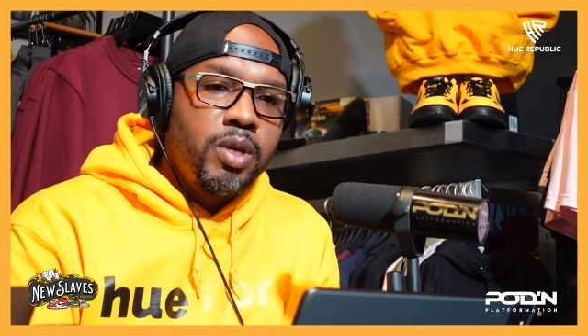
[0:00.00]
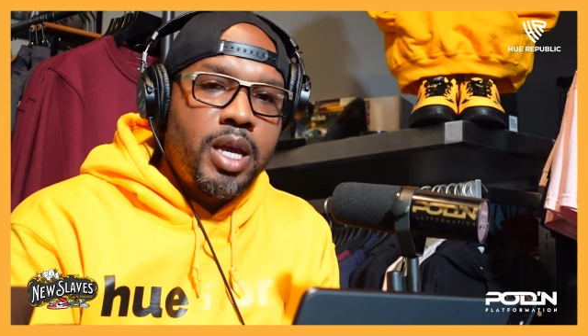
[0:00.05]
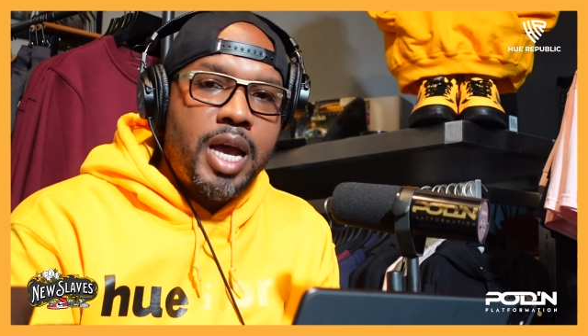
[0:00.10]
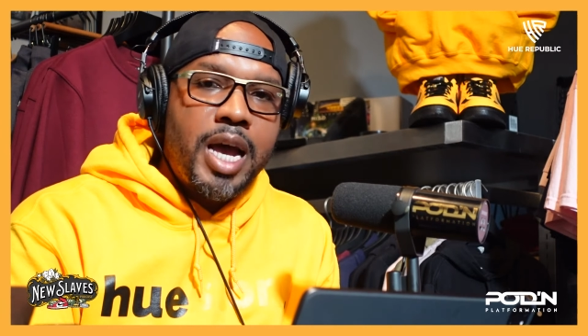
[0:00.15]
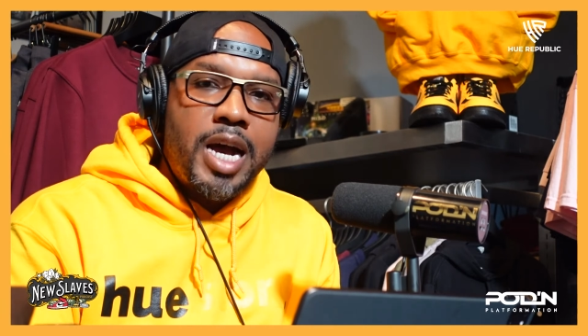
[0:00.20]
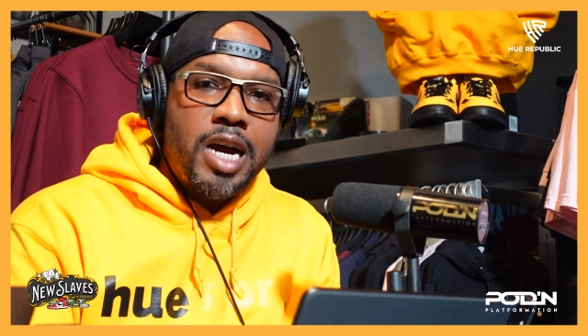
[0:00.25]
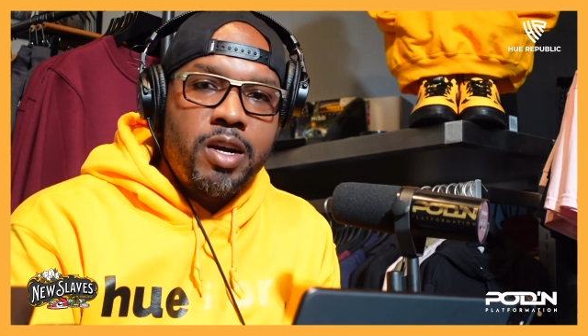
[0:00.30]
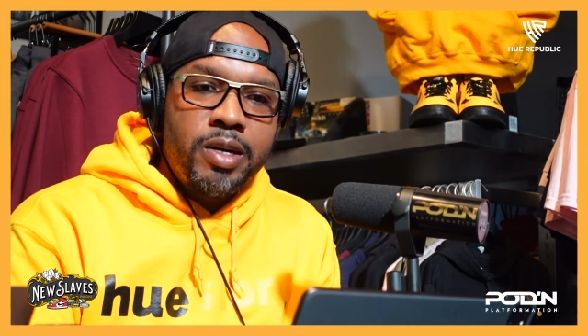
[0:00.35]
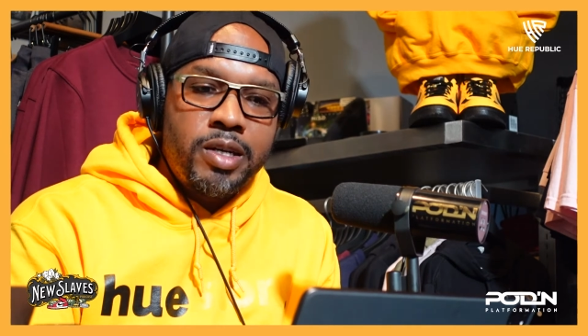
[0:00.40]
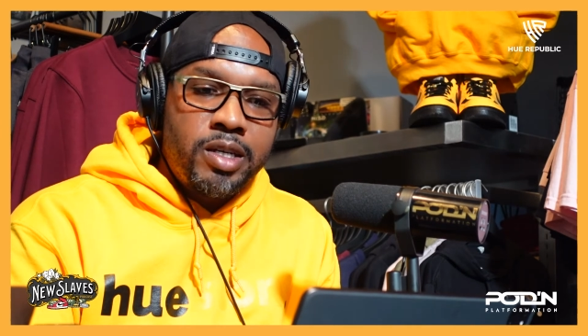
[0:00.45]

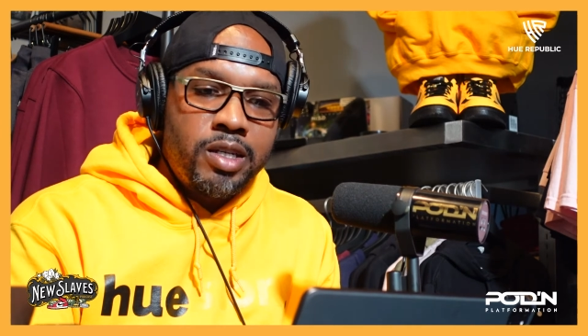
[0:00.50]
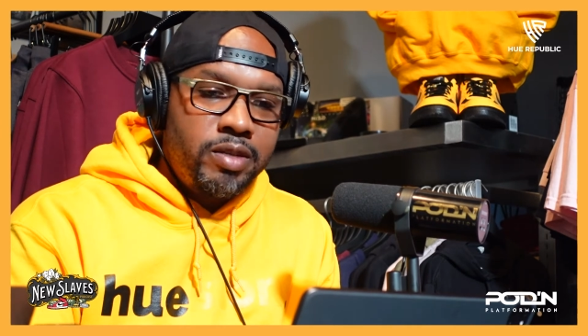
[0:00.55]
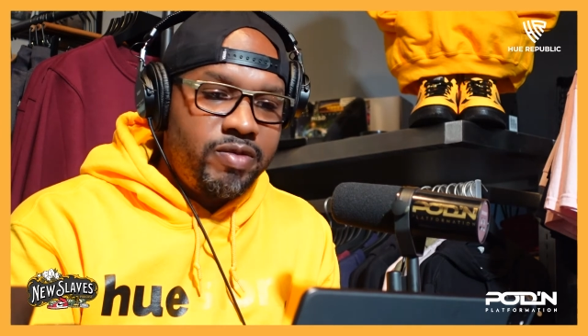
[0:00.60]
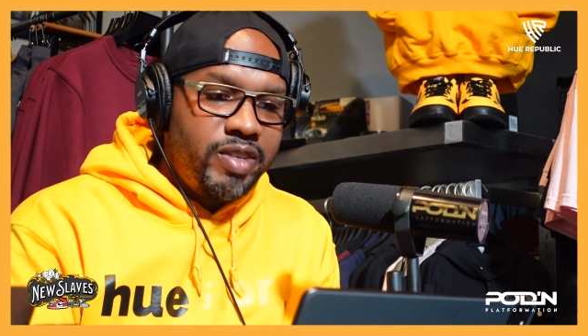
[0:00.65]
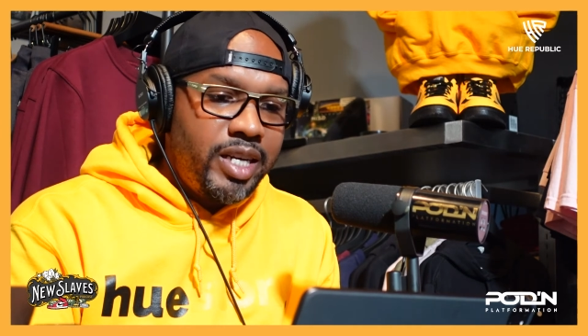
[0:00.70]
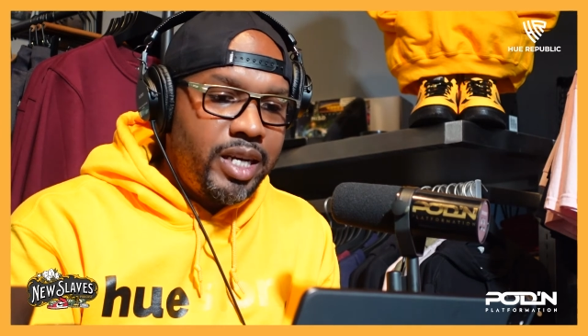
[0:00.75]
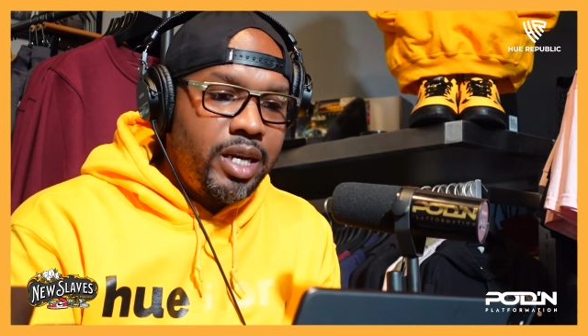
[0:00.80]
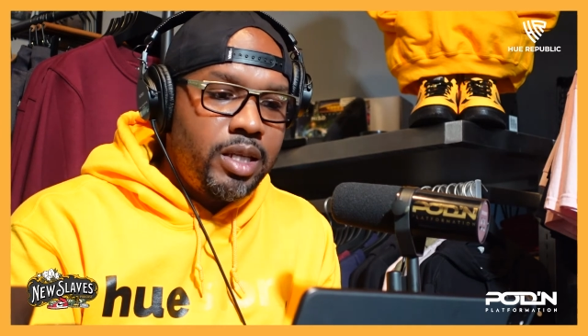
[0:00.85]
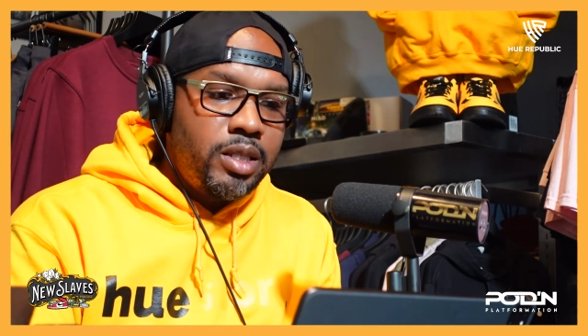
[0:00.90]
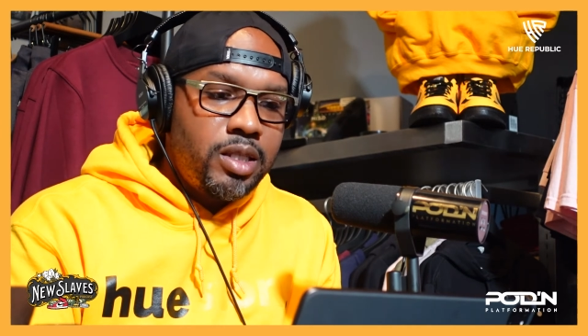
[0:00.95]
hierarchy of
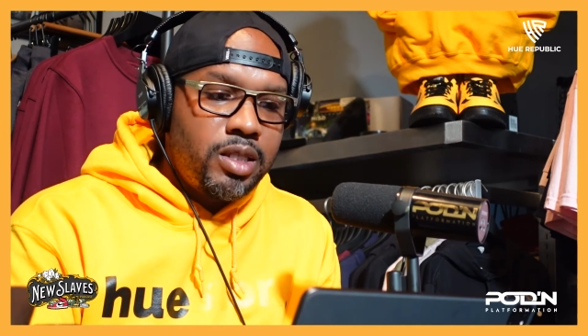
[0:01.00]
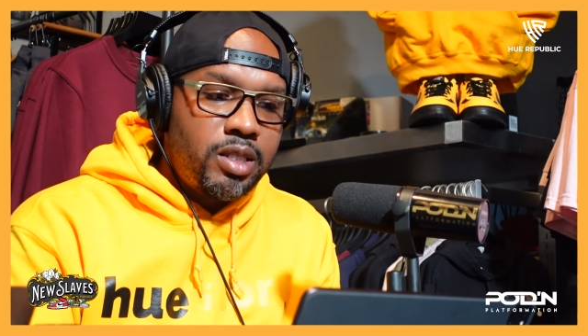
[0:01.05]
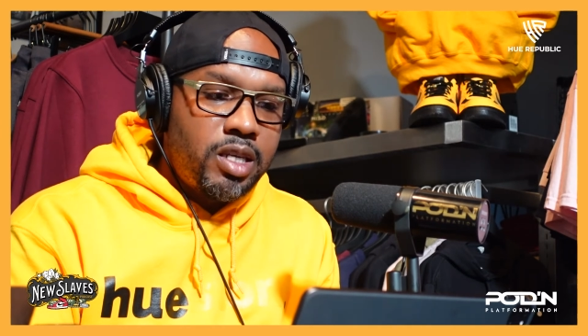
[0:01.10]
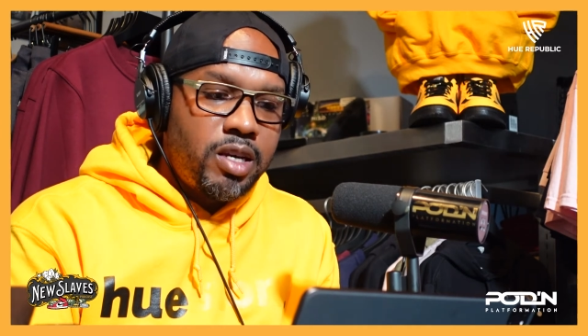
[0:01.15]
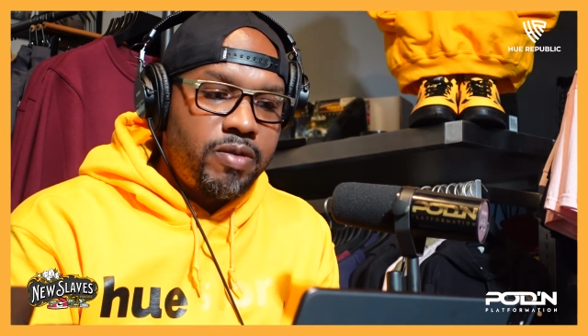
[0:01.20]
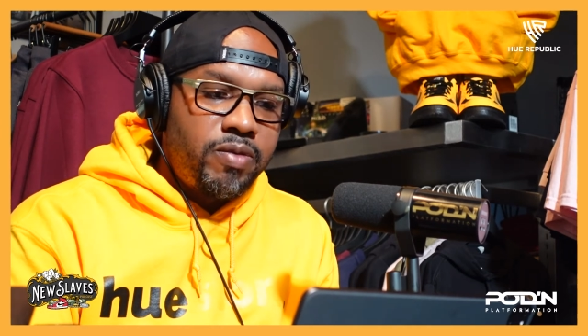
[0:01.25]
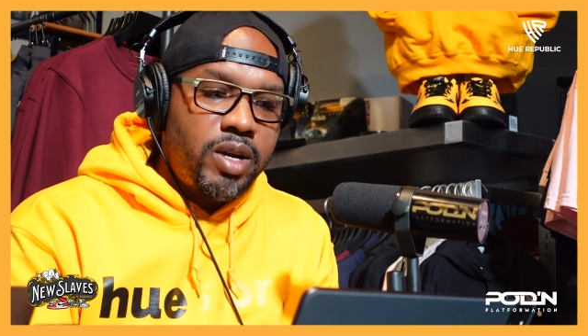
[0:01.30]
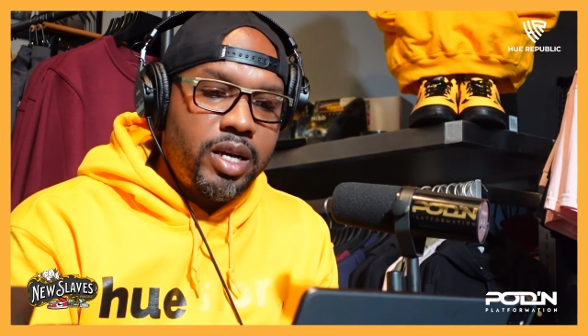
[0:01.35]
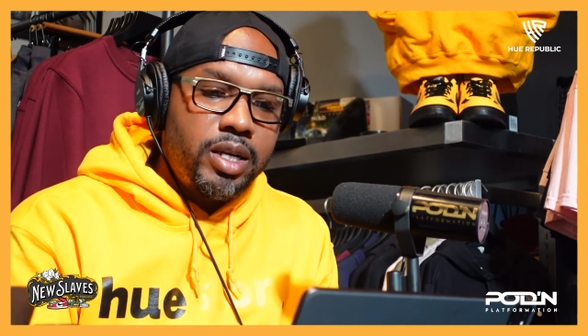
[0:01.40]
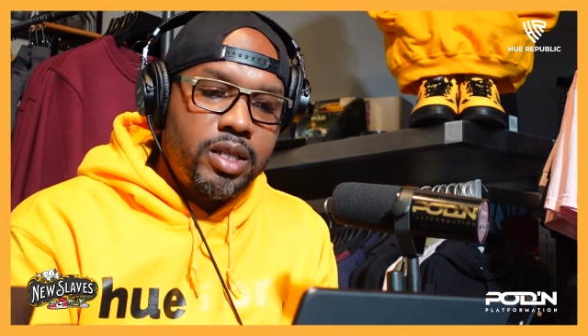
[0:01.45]
needs and
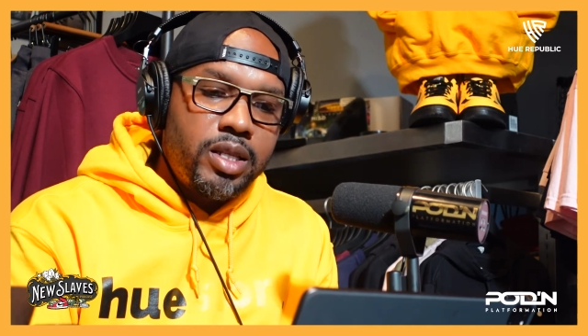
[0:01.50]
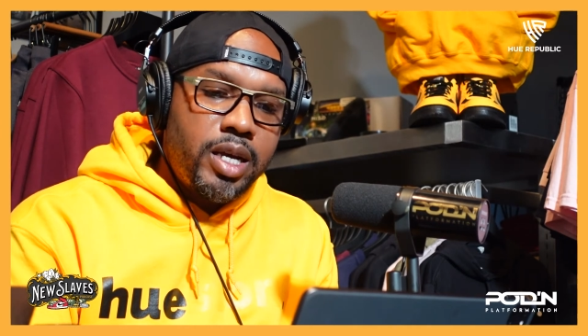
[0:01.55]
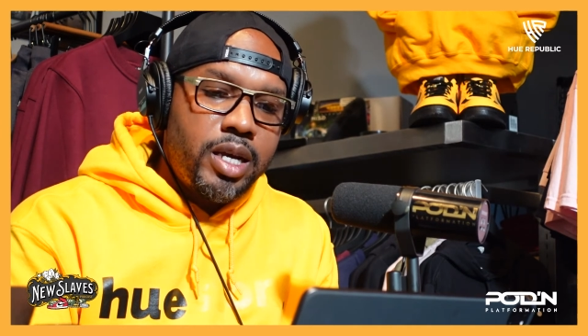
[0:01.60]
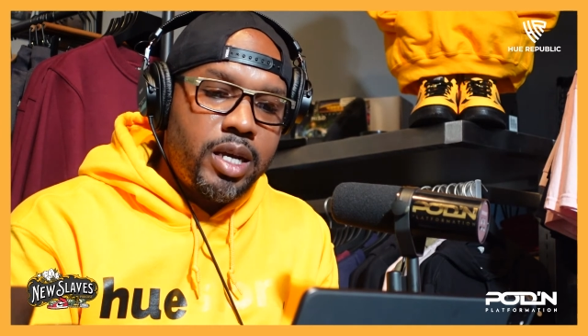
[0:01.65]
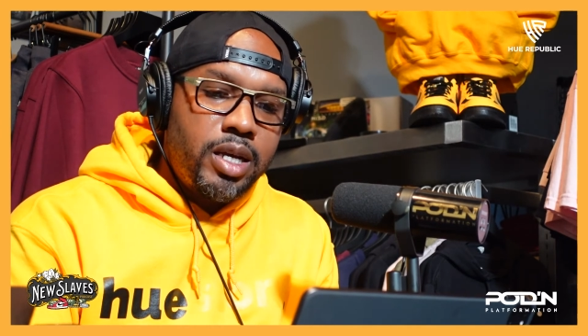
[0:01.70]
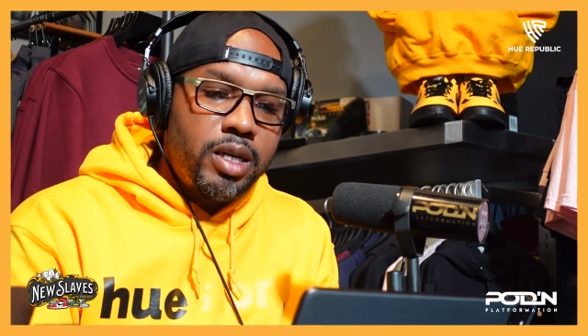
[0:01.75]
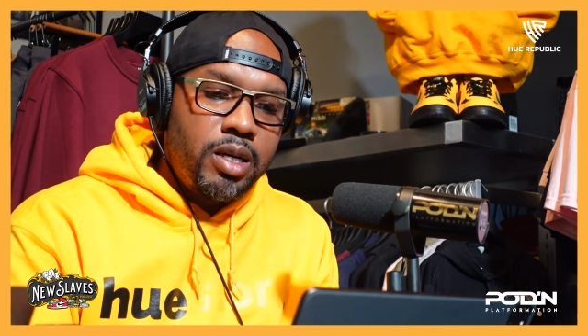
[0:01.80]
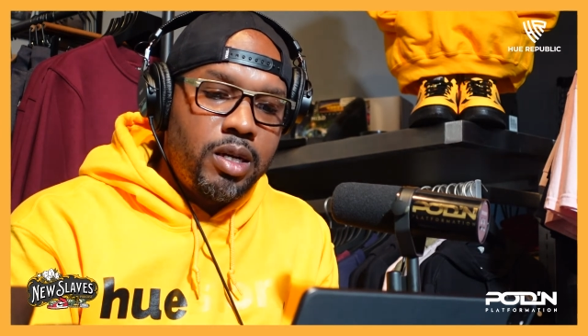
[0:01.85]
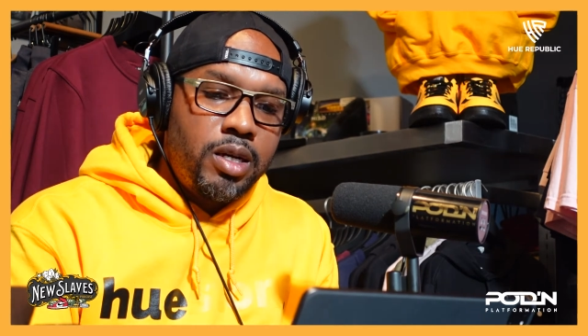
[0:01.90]
stuff like that.